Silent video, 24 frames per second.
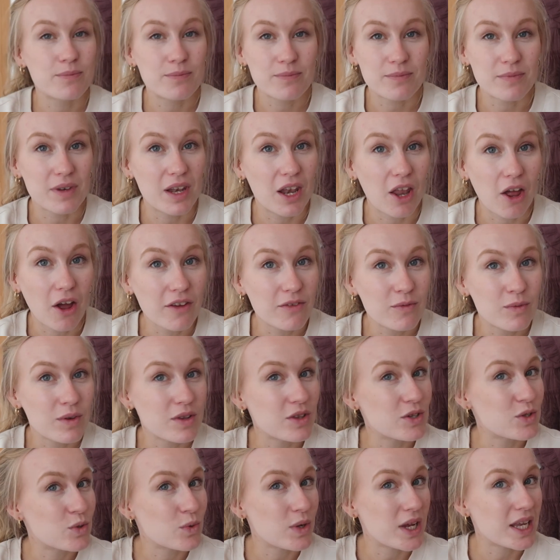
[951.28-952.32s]
Life
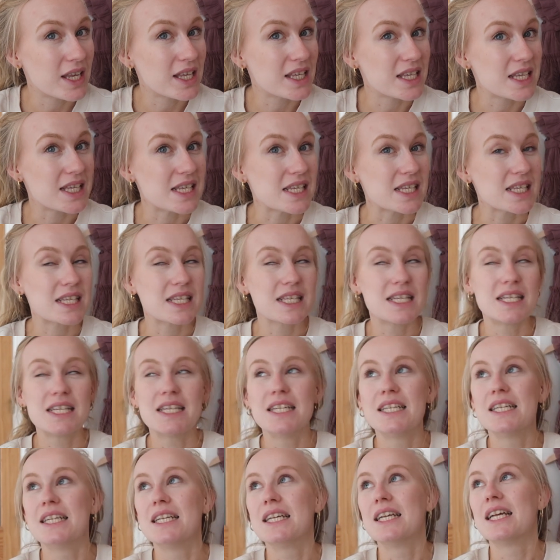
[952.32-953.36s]
with twins.
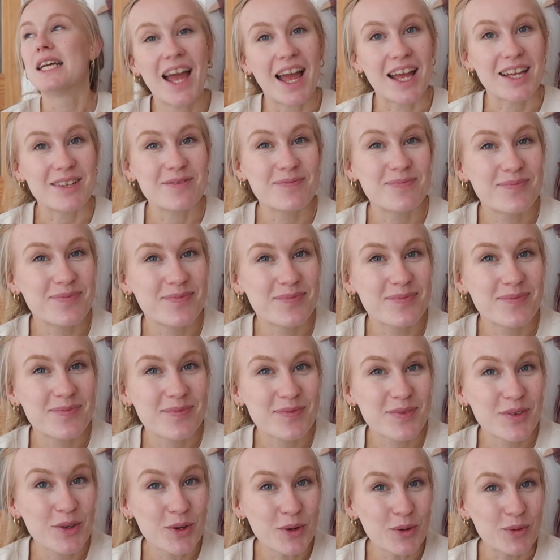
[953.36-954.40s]
Yeah,
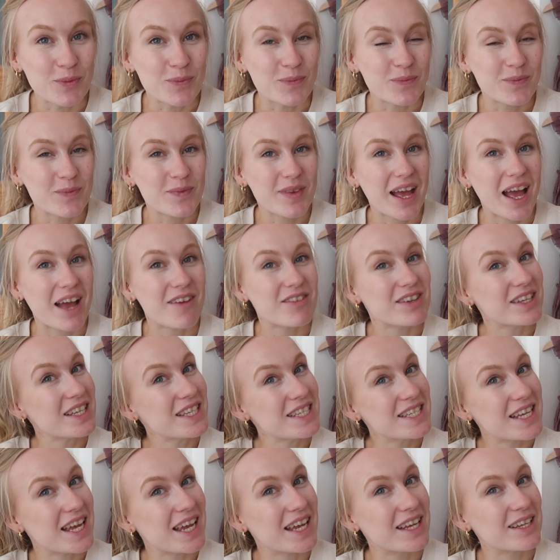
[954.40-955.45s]
cool. Have a
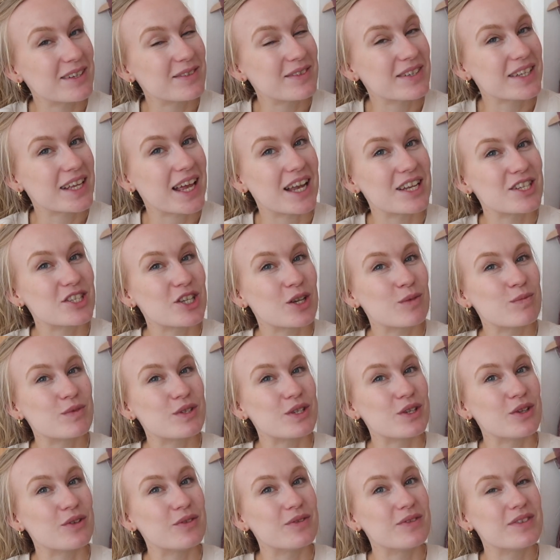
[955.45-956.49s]
good day. Catch up
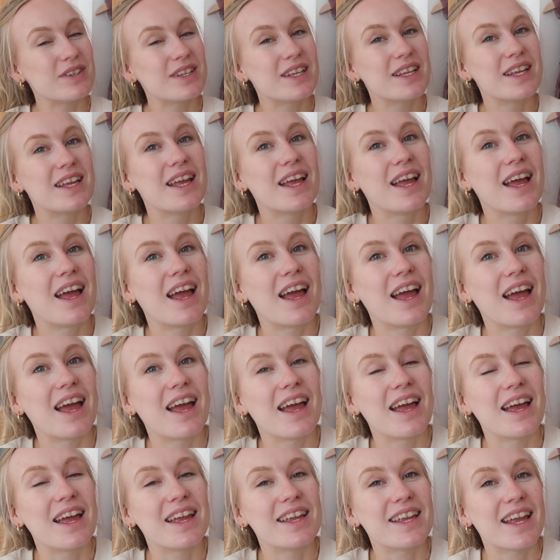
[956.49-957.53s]
soon.
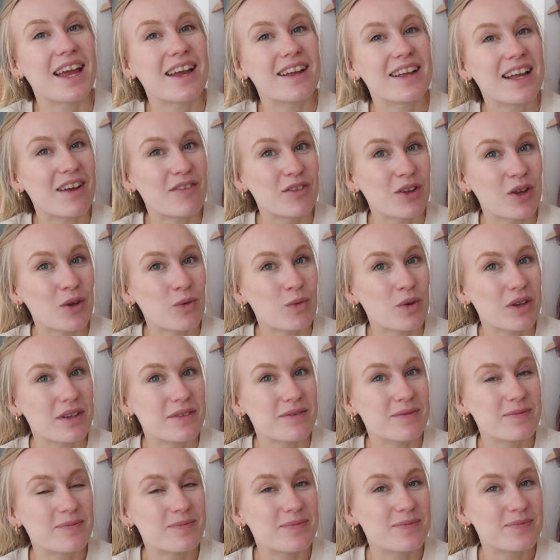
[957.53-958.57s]
Yeah, have a good one.
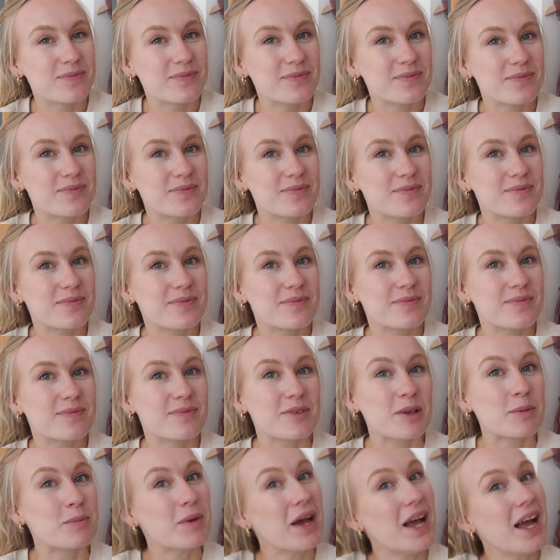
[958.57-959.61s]

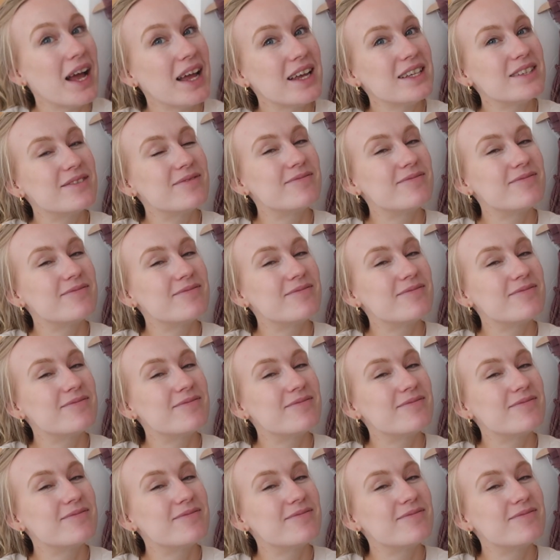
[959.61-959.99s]
Bye.